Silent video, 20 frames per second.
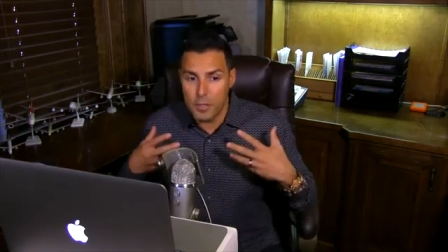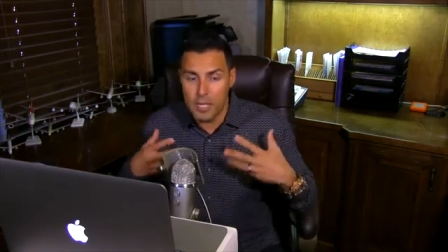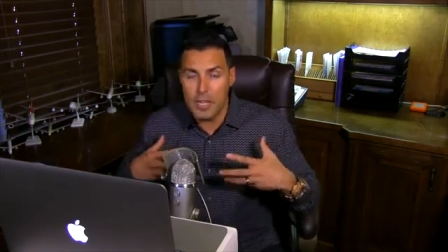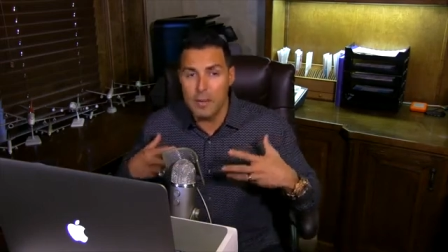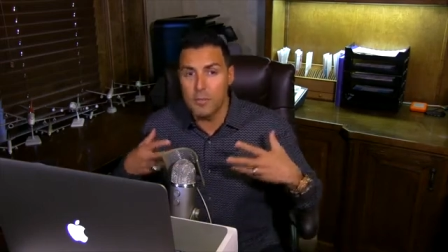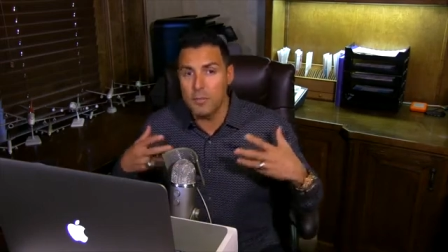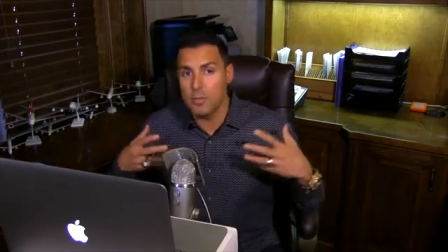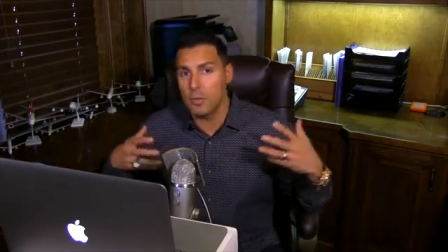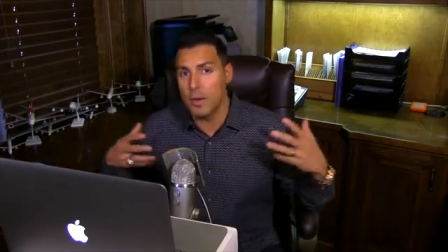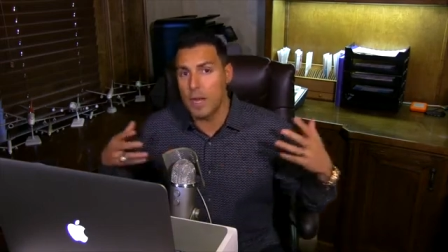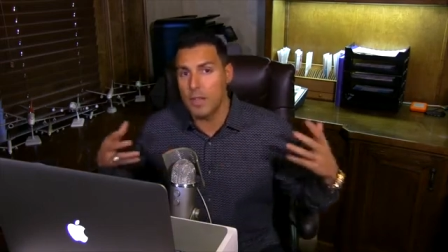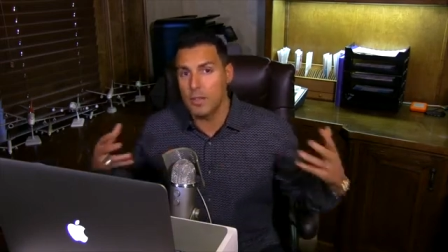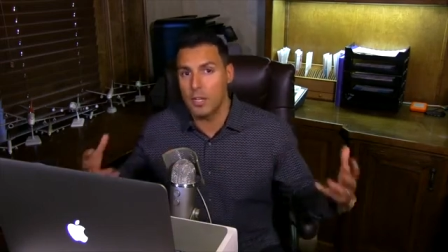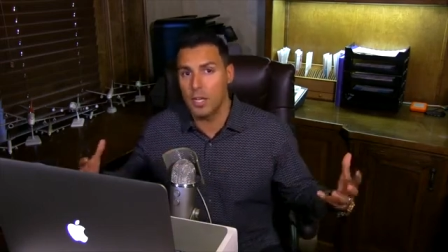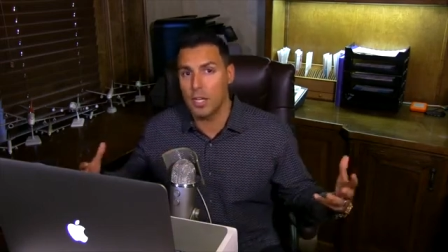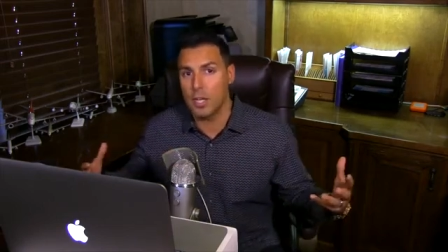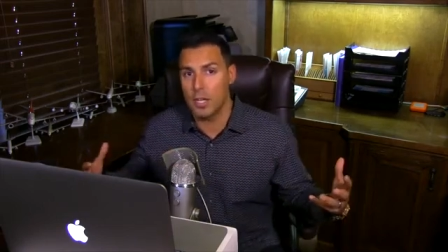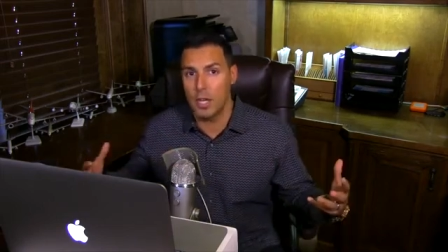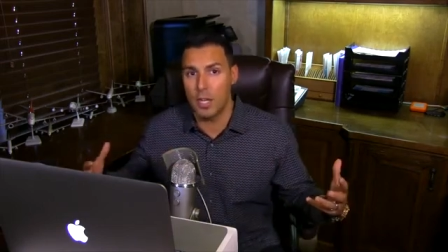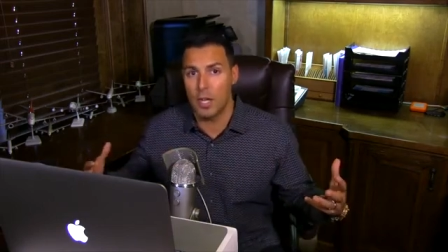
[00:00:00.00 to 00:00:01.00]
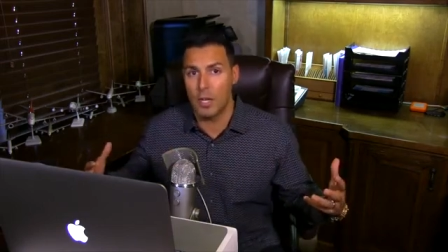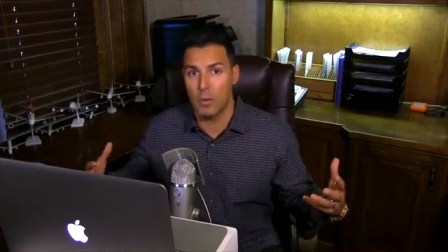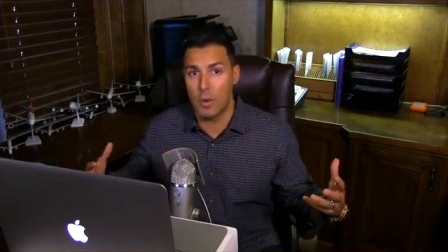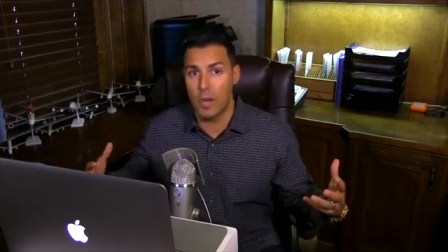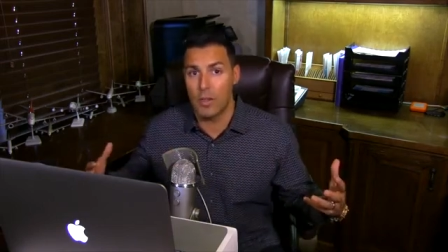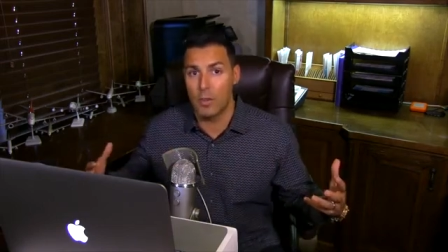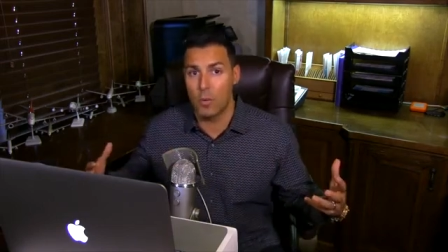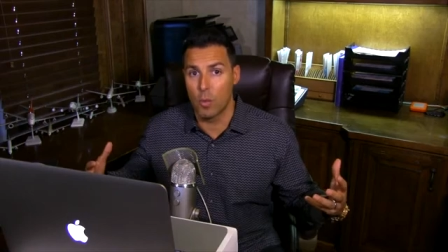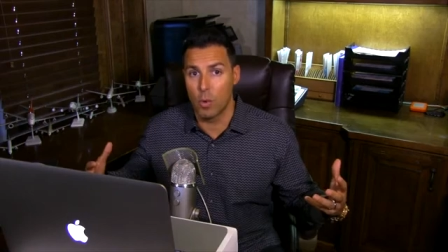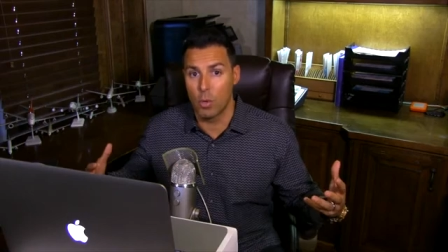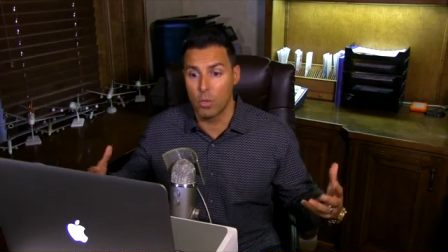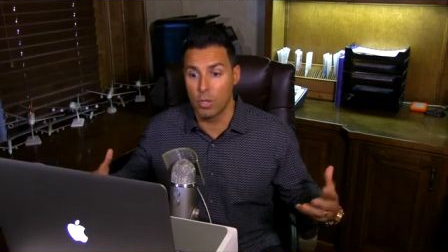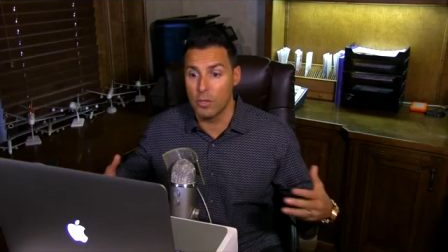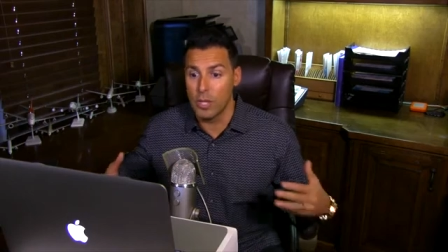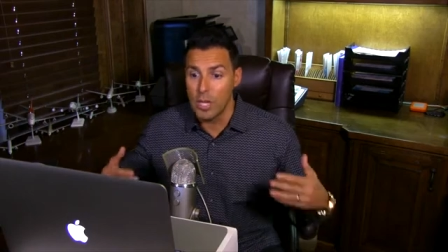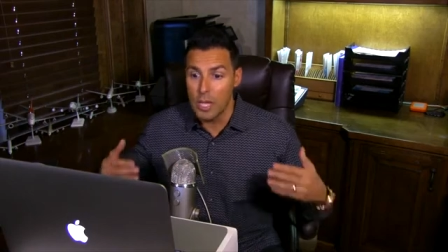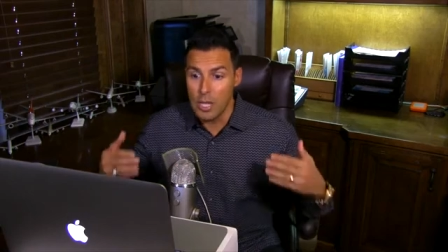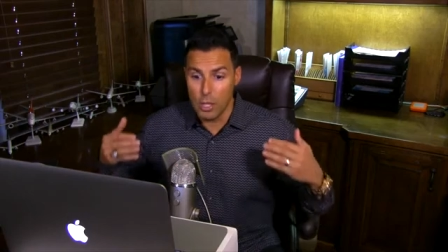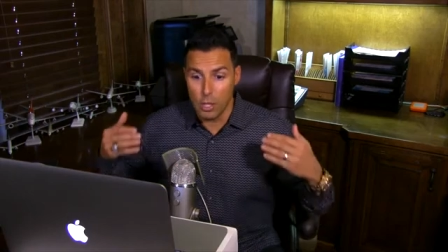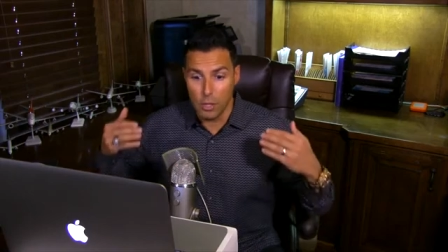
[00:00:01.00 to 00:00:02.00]
if you know someone that knows somebody
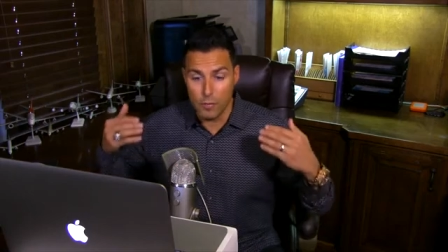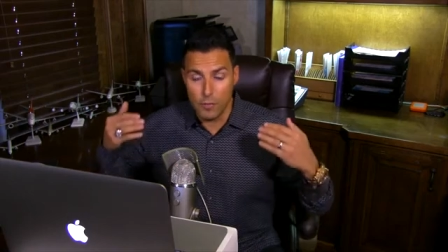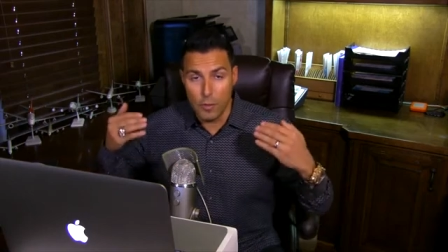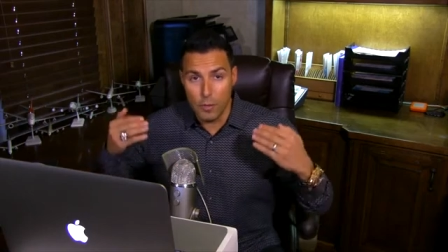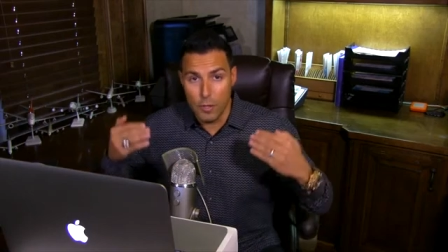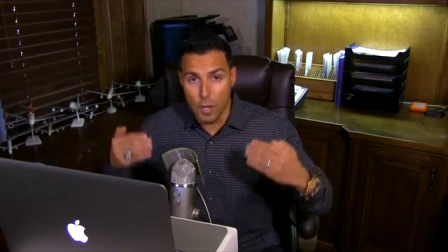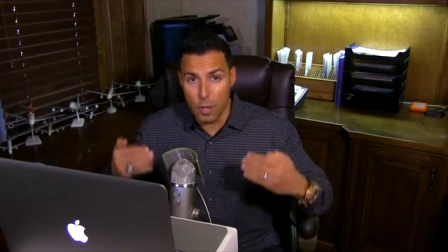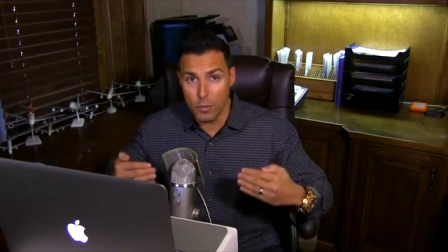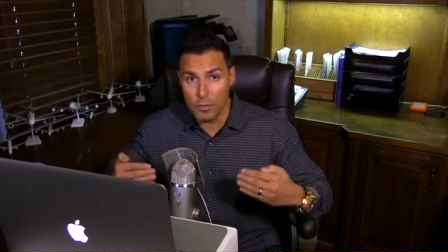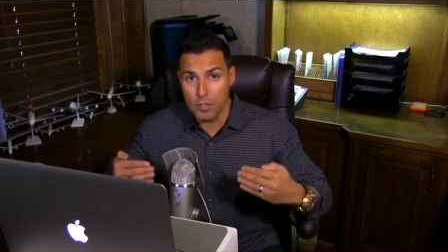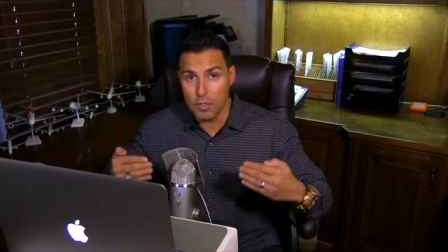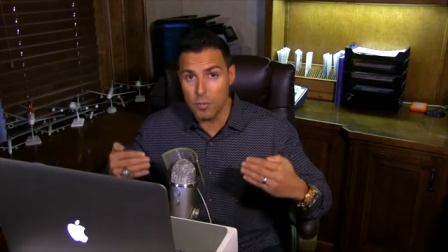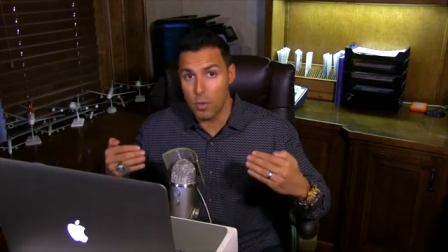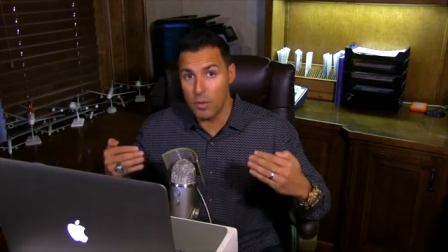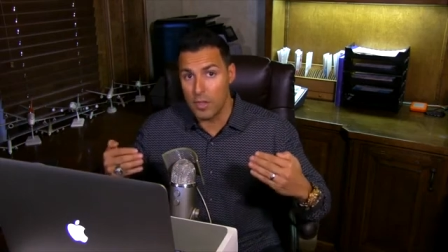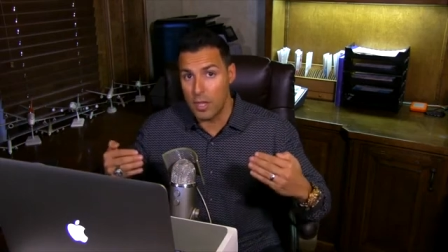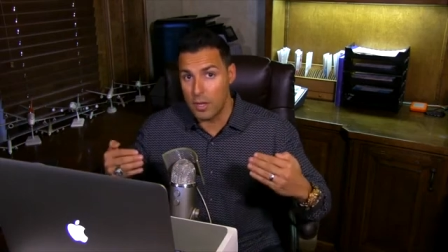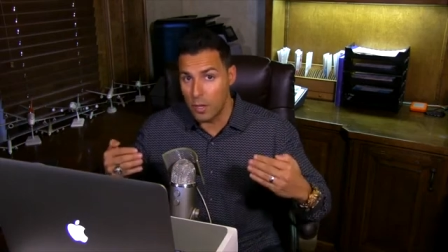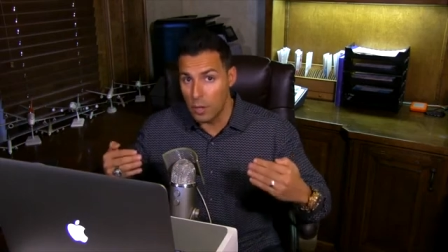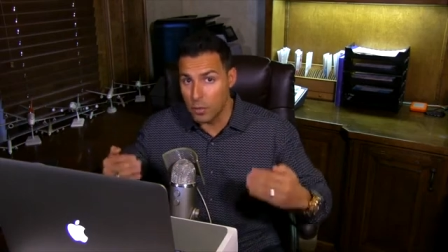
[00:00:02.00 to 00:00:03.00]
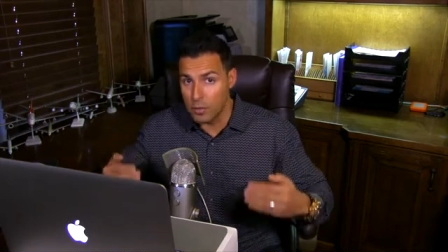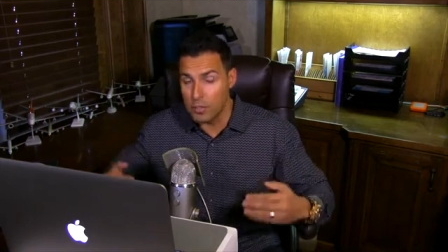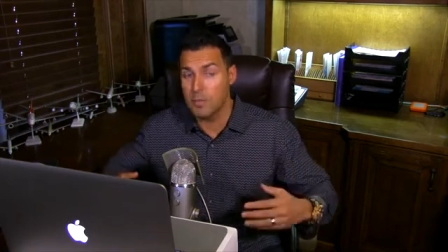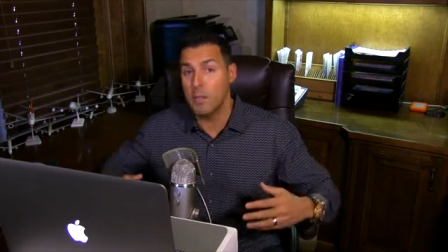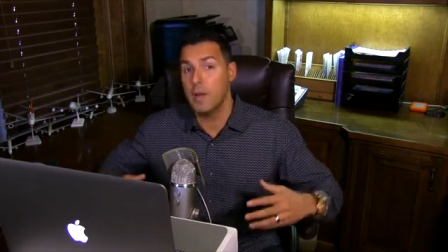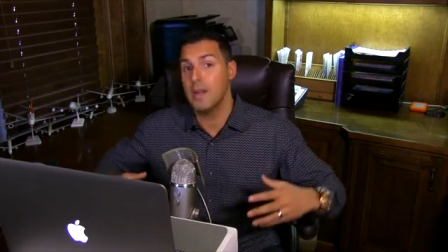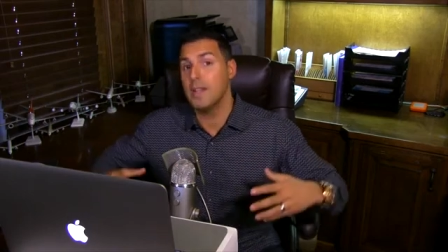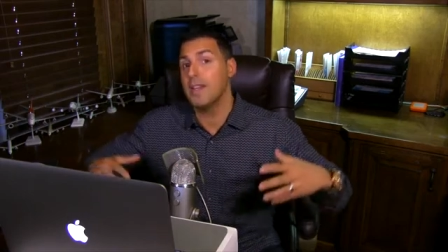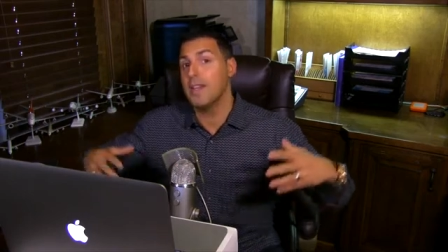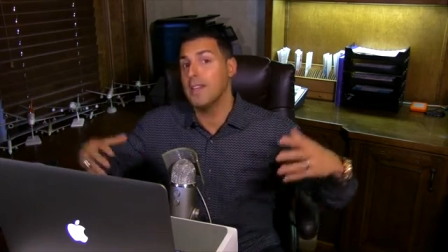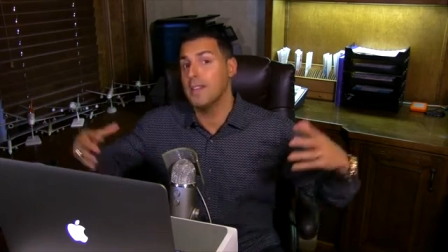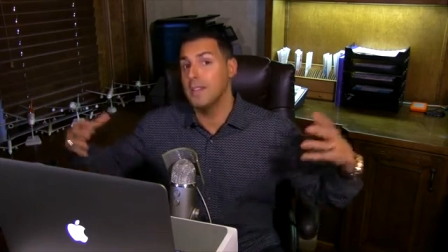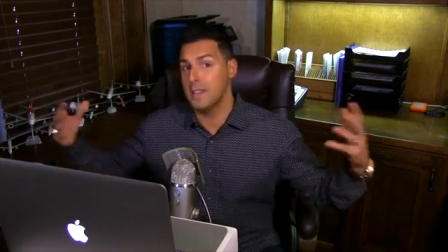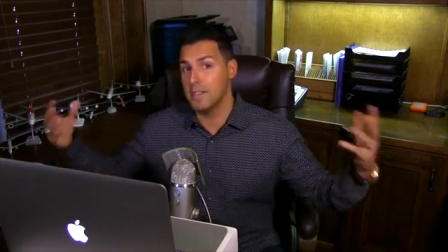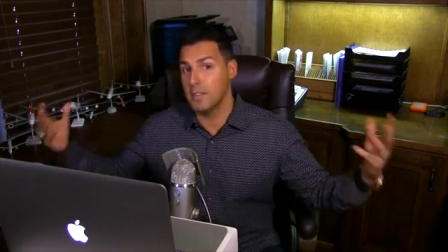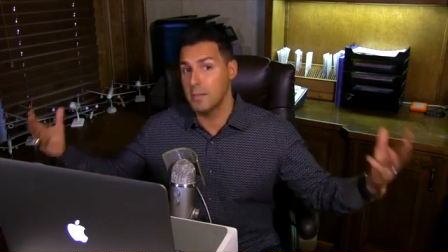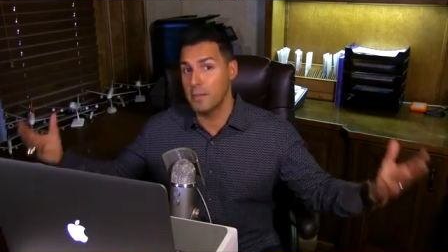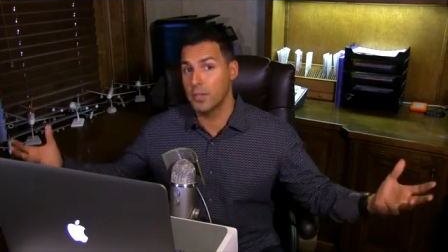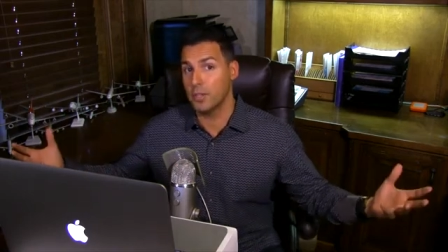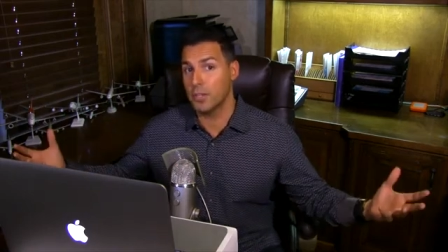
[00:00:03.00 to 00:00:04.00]
in some other country, we can plug into
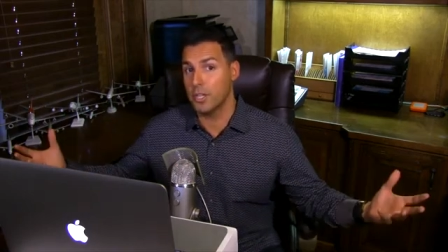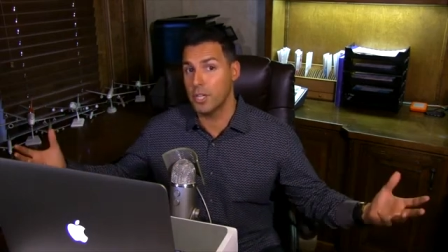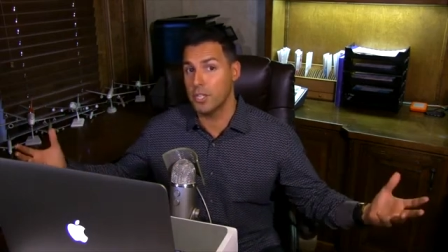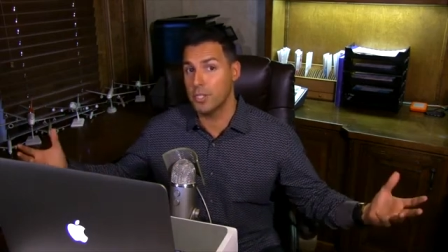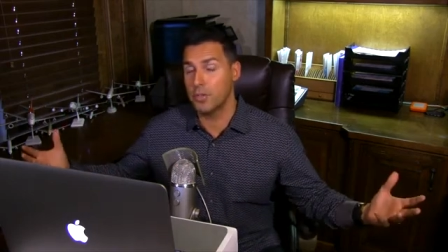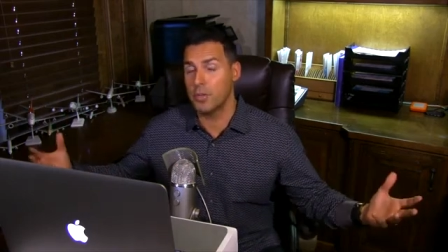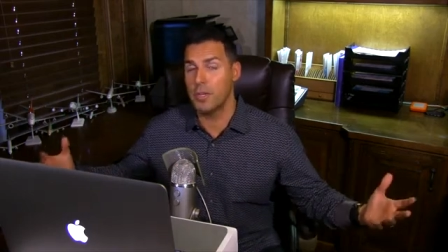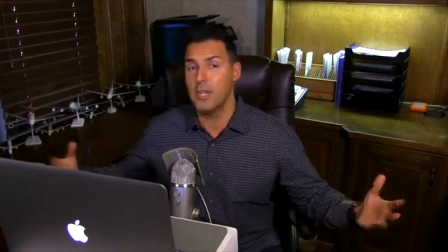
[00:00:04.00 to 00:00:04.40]
those regionals